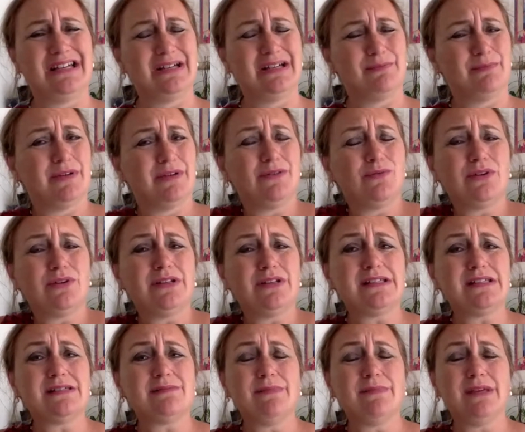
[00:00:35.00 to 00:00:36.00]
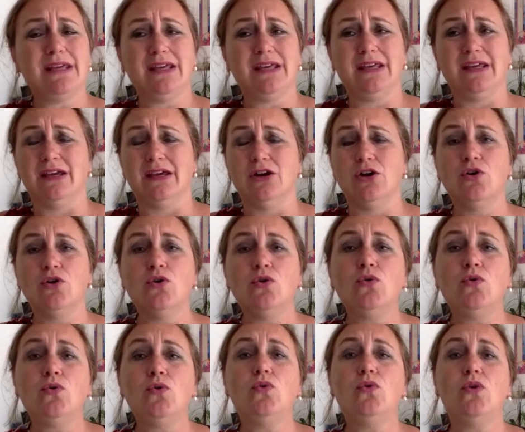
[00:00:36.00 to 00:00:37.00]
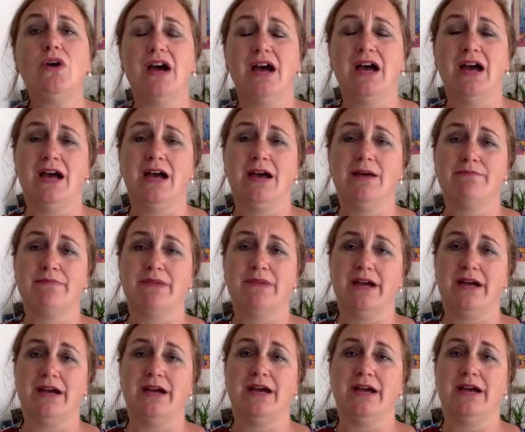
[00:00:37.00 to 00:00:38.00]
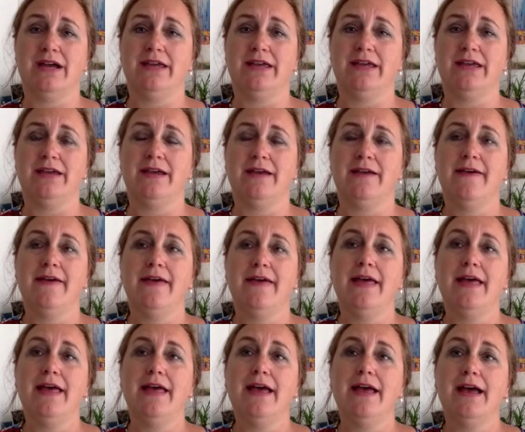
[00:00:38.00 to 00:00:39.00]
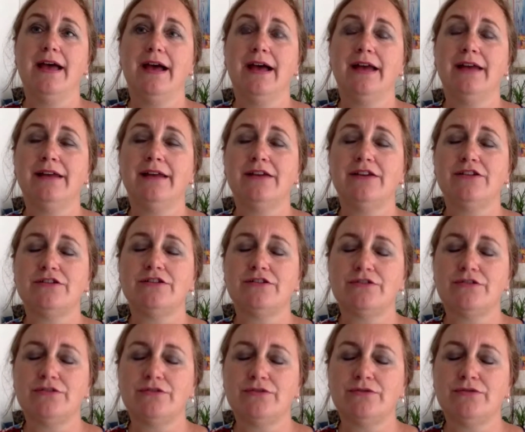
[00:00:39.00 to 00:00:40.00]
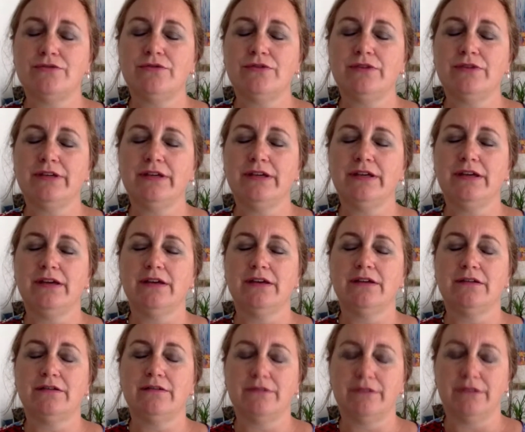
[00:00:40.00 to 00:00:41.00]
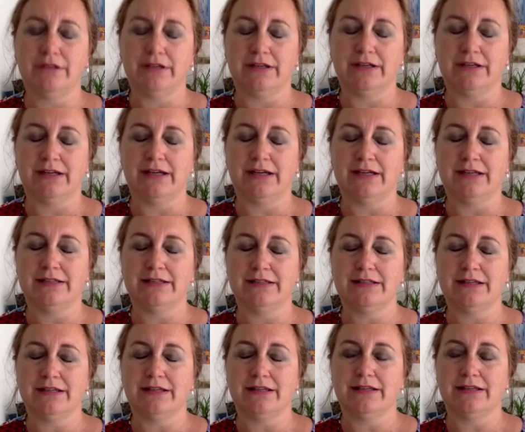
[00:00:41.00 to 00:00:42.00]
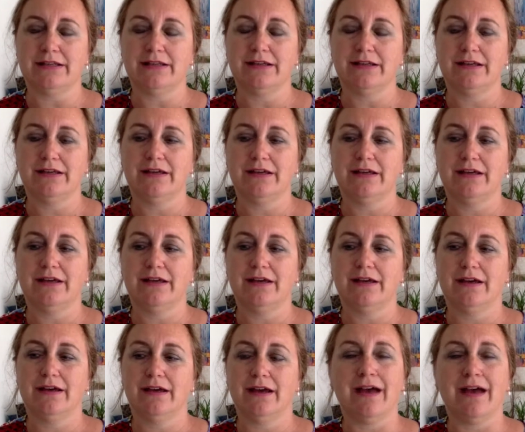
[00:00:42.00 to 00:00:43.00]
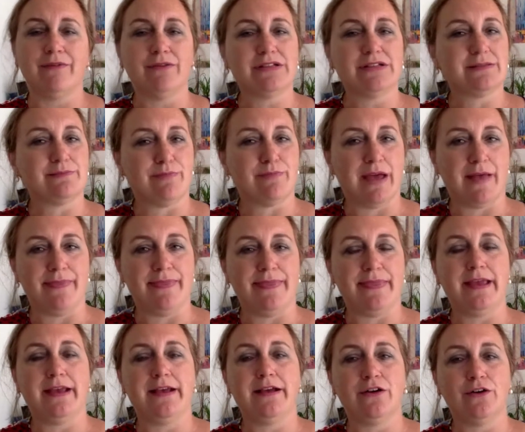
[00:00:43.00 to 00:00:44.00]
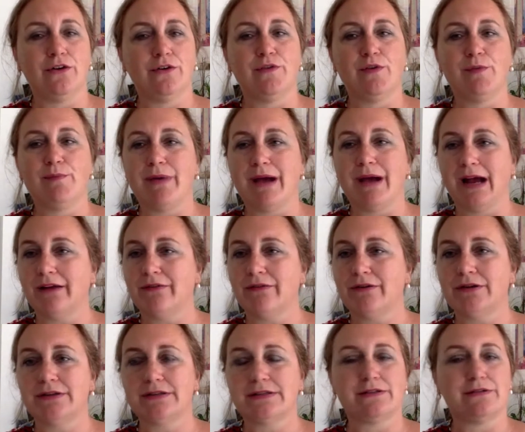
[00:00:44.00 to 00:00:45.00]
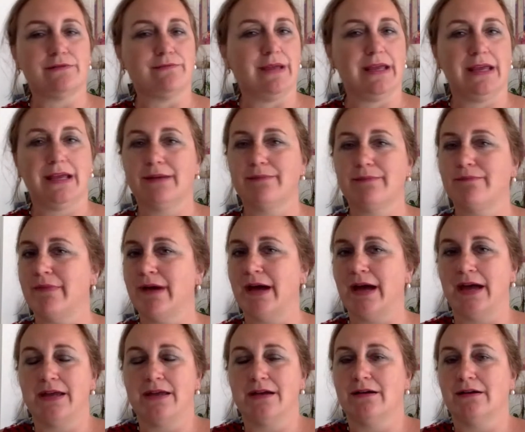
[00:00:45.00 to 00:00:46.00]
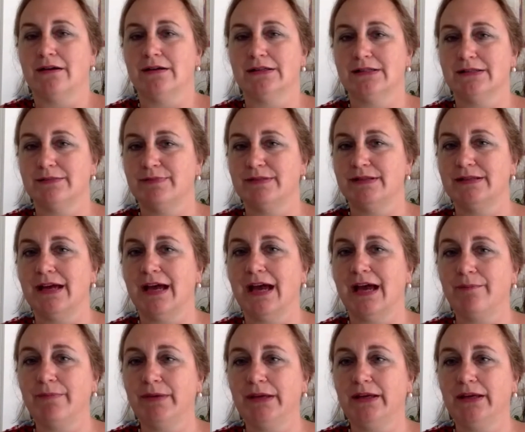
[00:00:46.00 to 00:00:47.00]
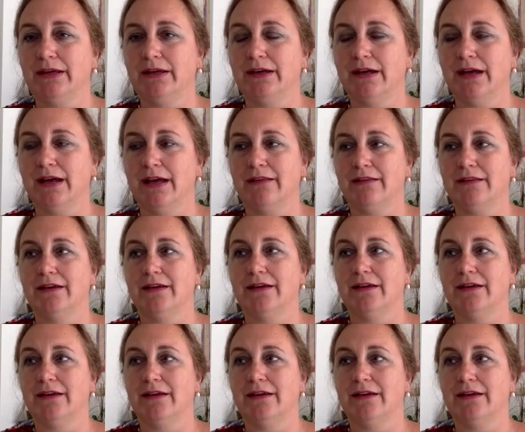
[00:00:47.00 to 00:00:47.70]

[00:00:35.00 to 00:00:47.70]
but what is me? Who am I? And I truly realized that I was bending over backwards to make my husband happy. And